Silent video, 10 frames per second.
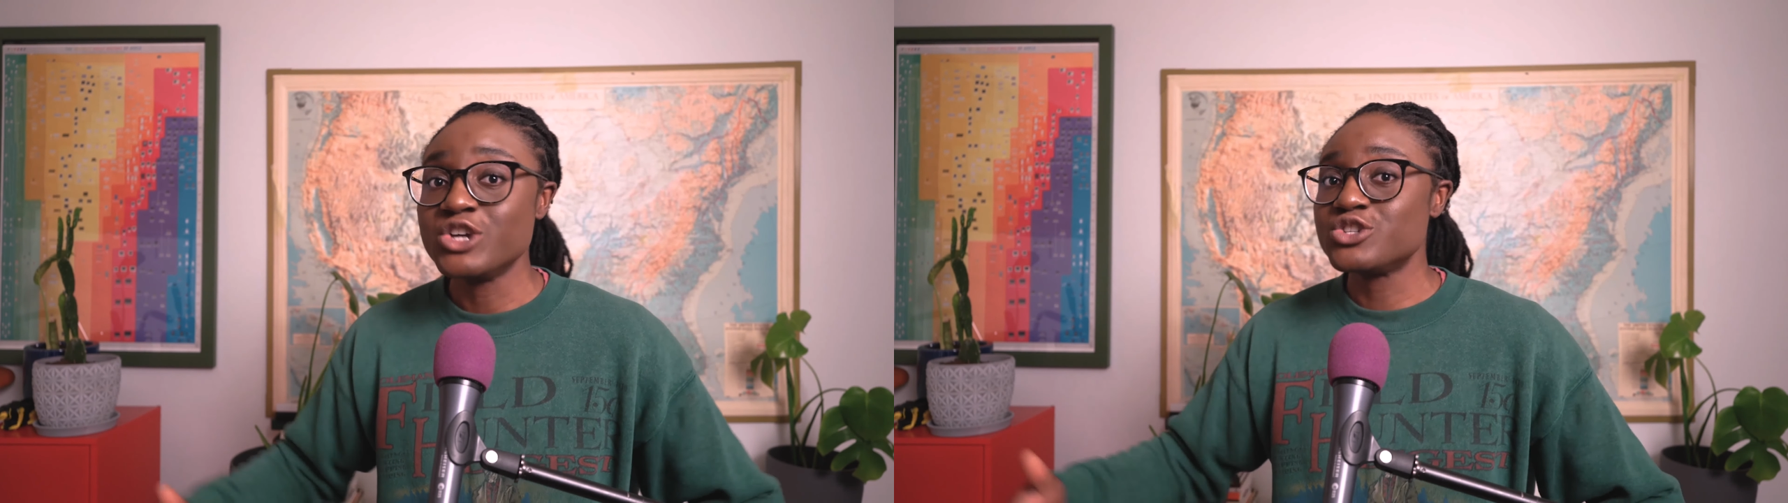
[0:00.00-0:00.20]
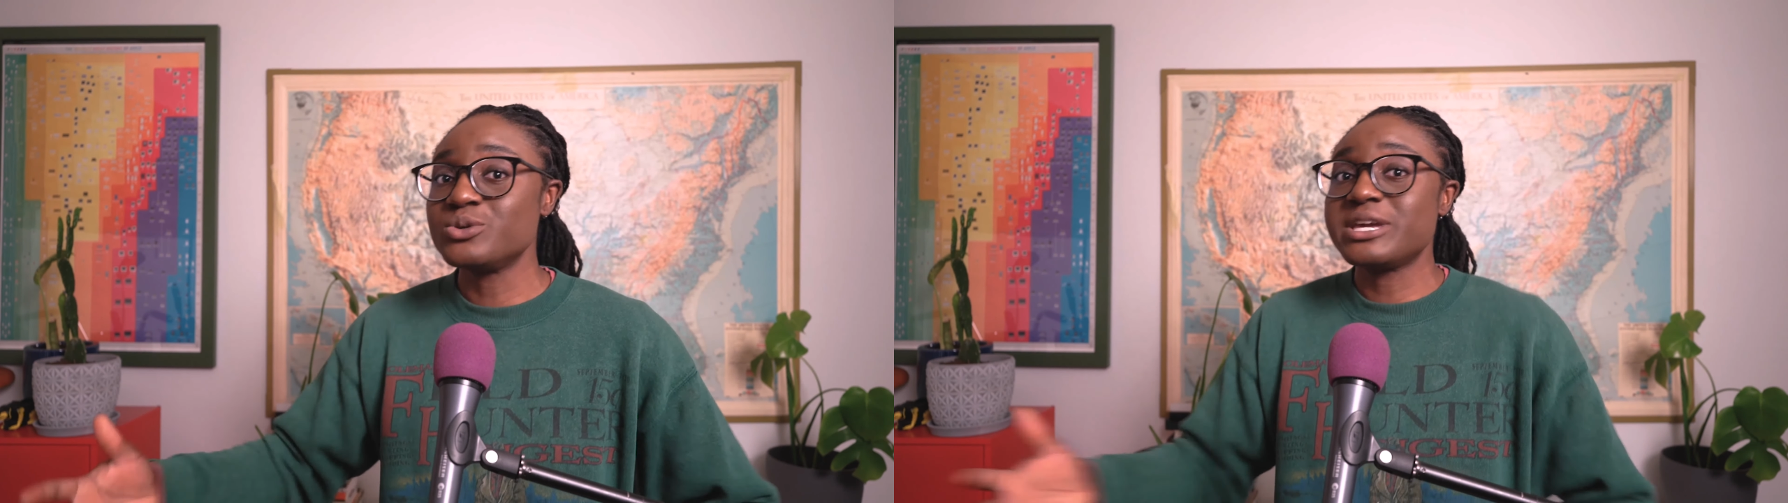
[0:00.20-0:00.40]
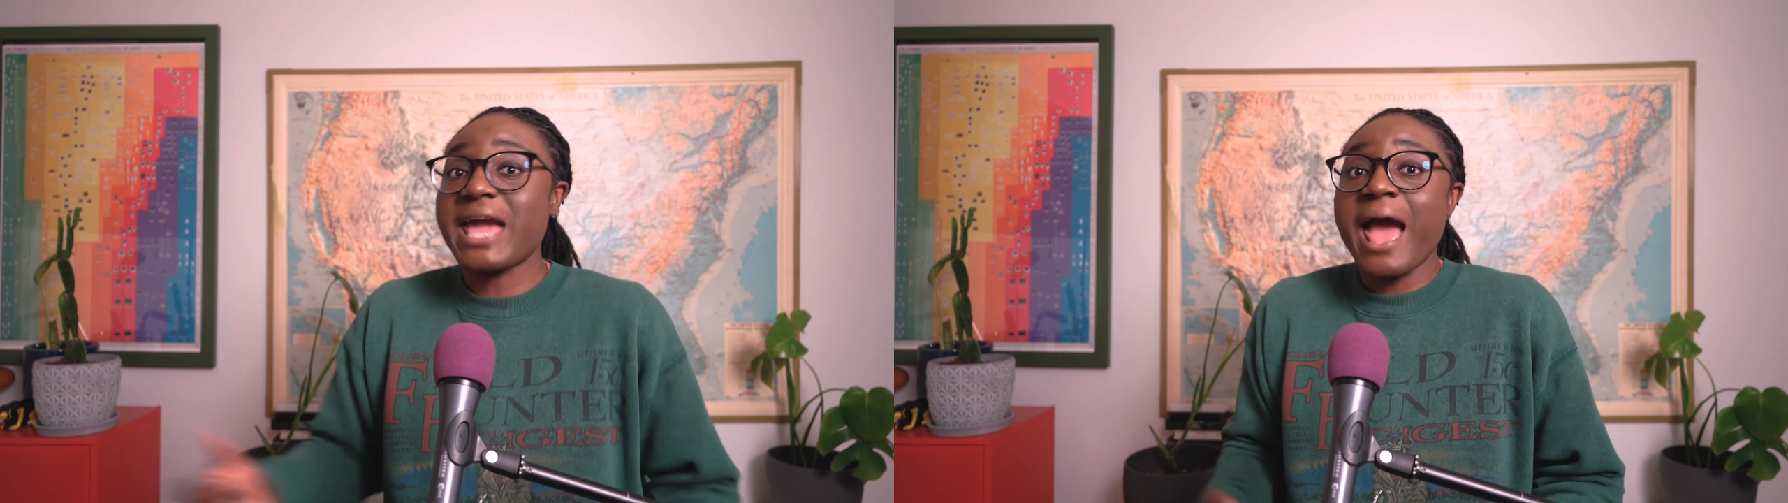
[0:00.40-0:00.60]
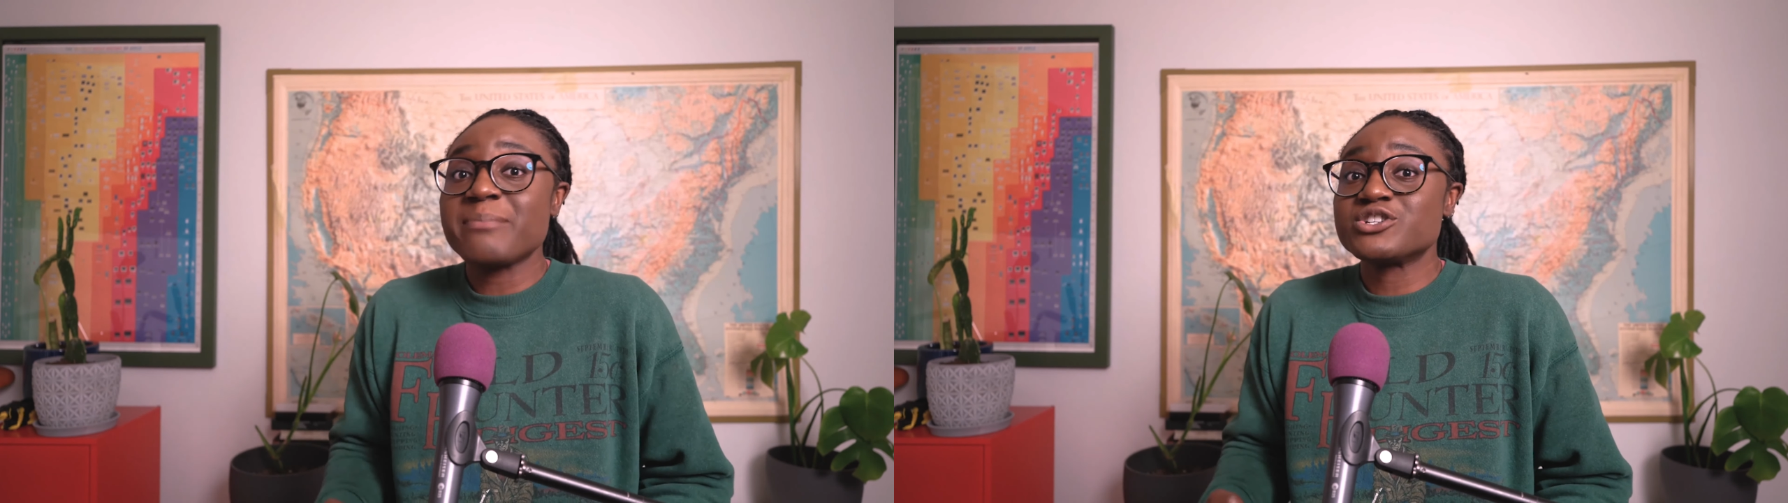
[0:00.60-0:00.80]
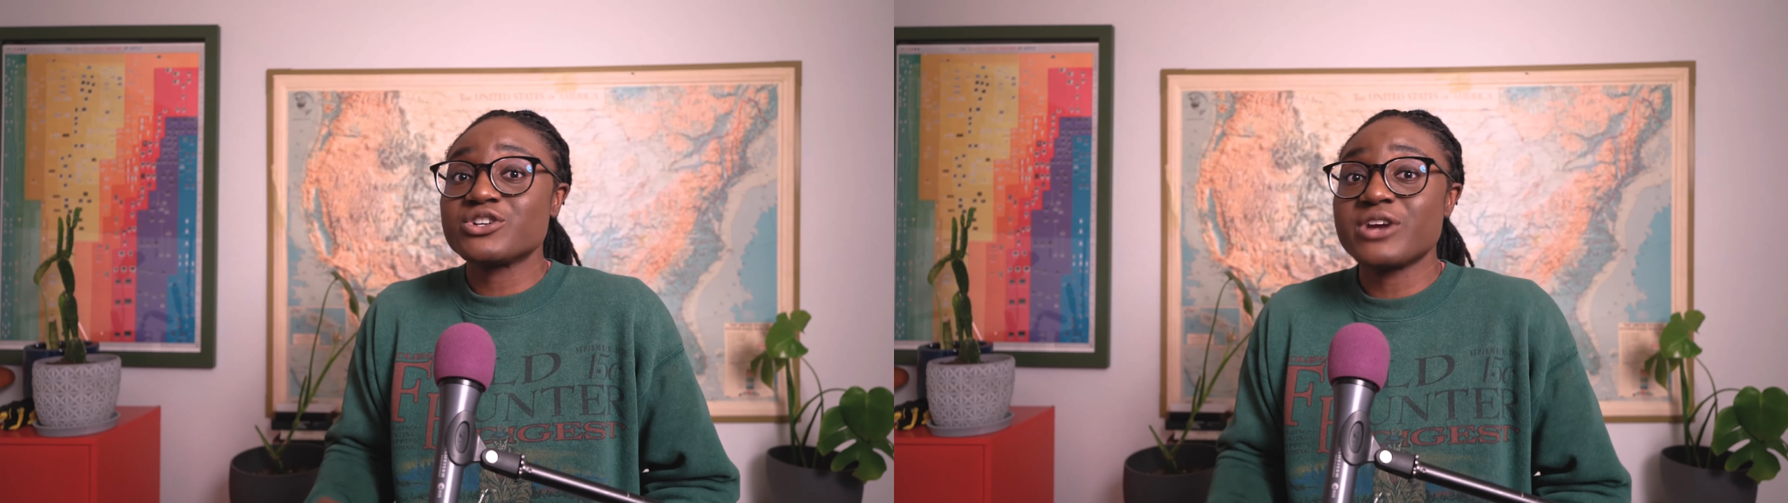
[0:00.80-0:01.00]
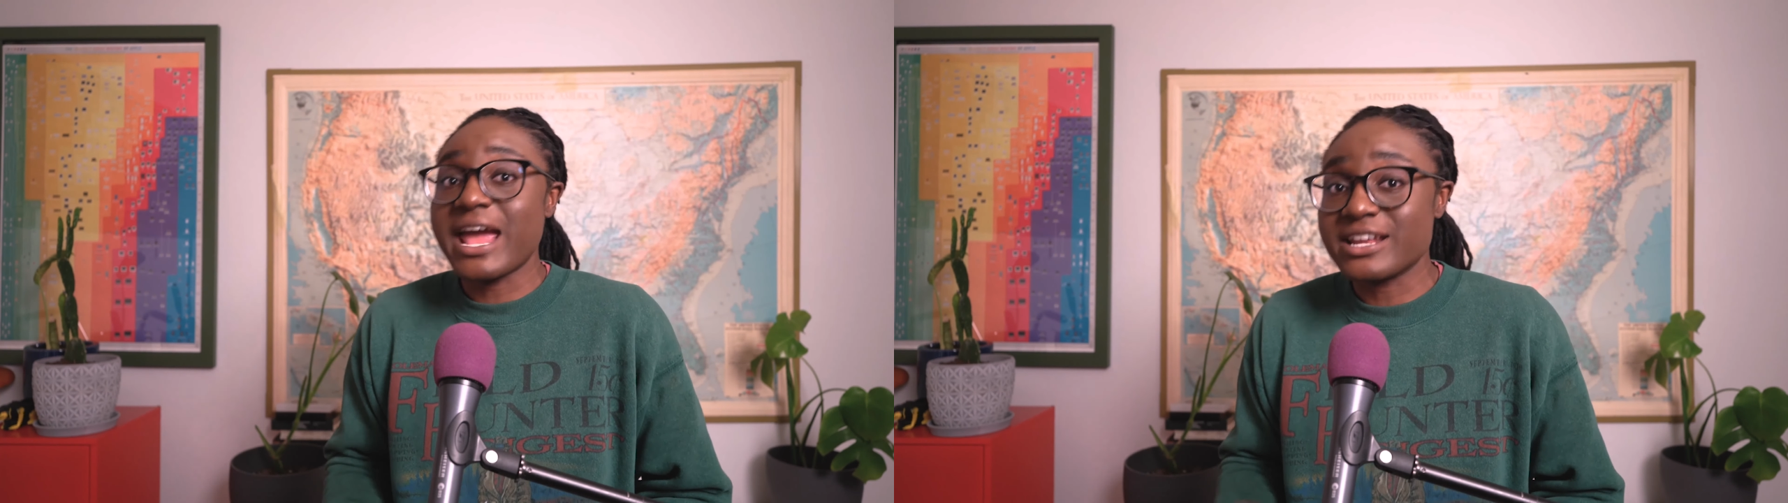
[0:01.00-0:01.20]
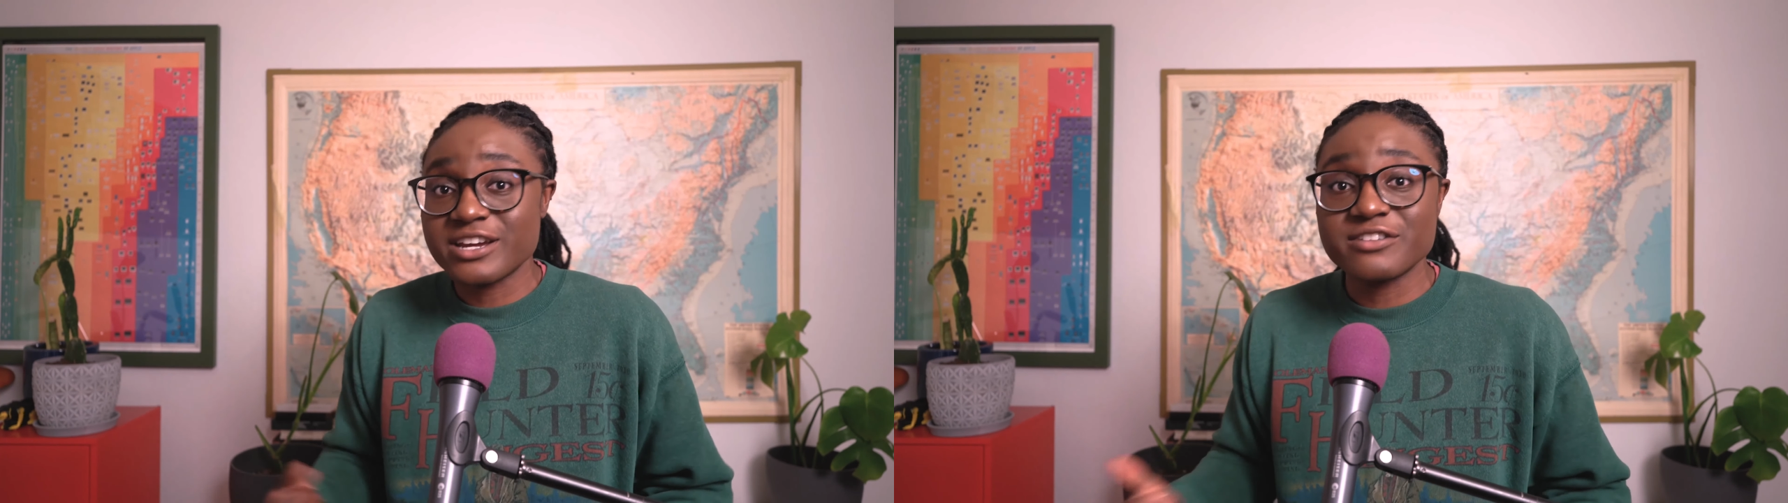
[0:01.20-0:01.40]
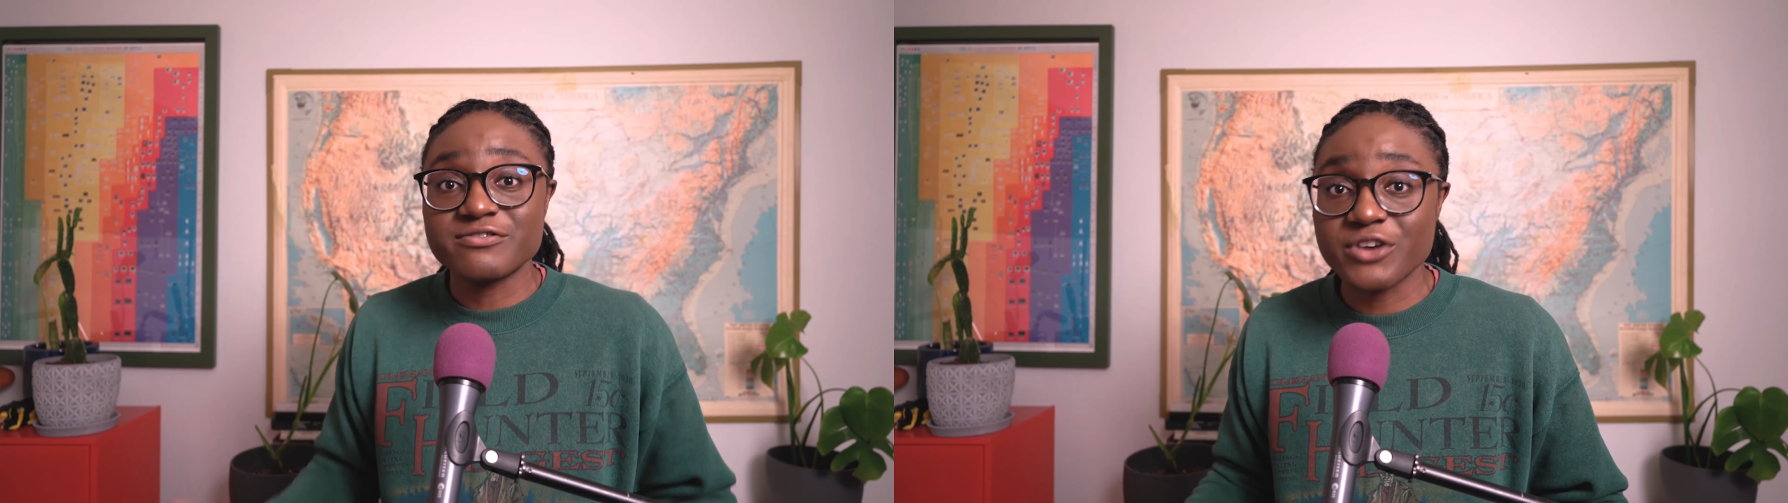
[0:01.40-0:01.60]
to capture and
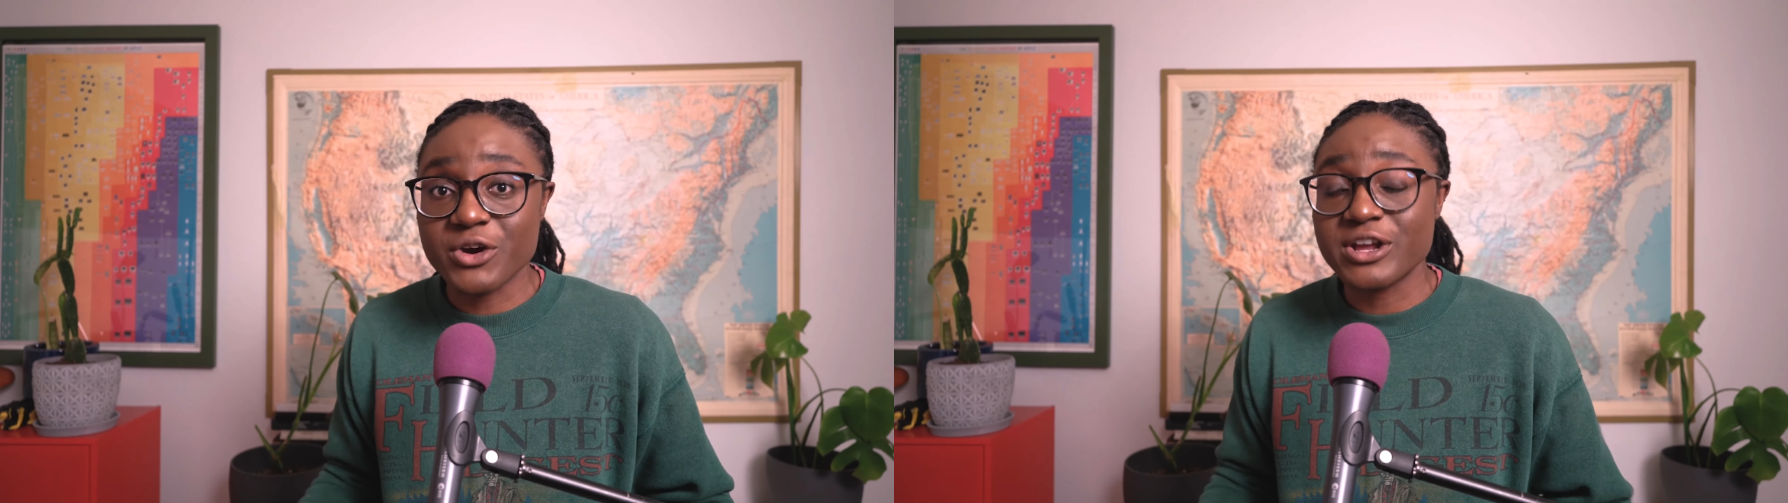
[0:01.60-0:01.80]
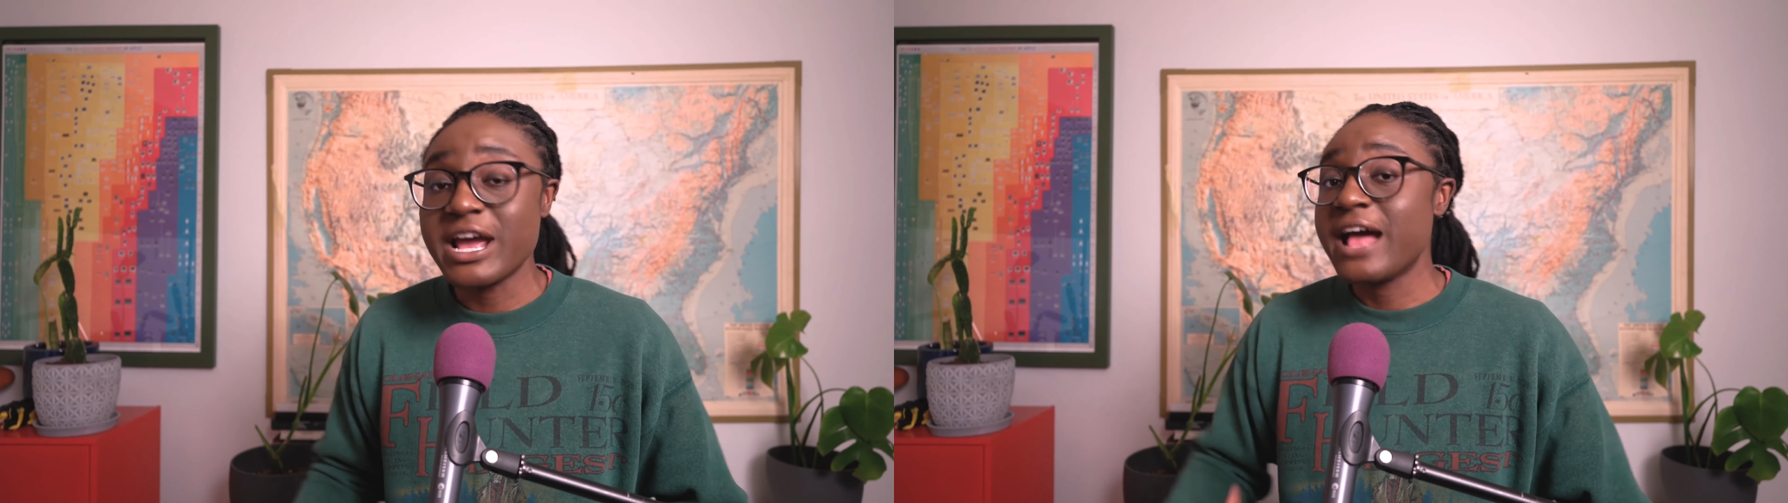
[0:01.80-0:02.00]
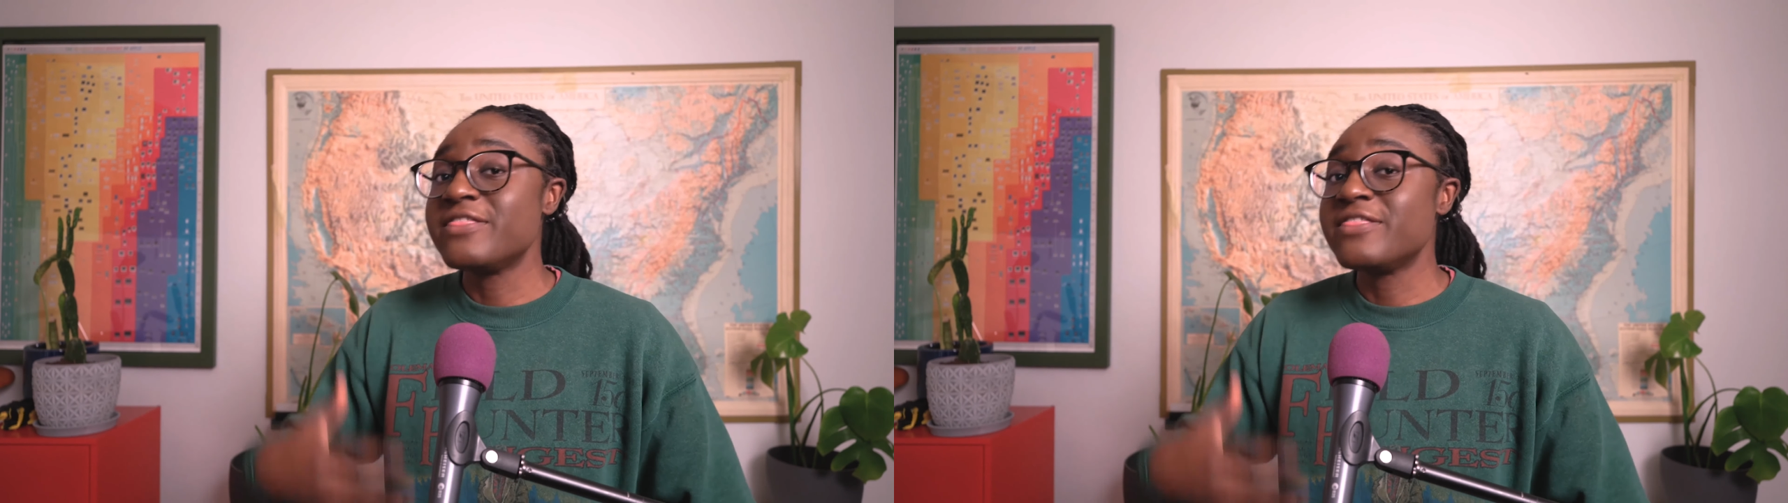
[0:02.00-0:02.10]
convert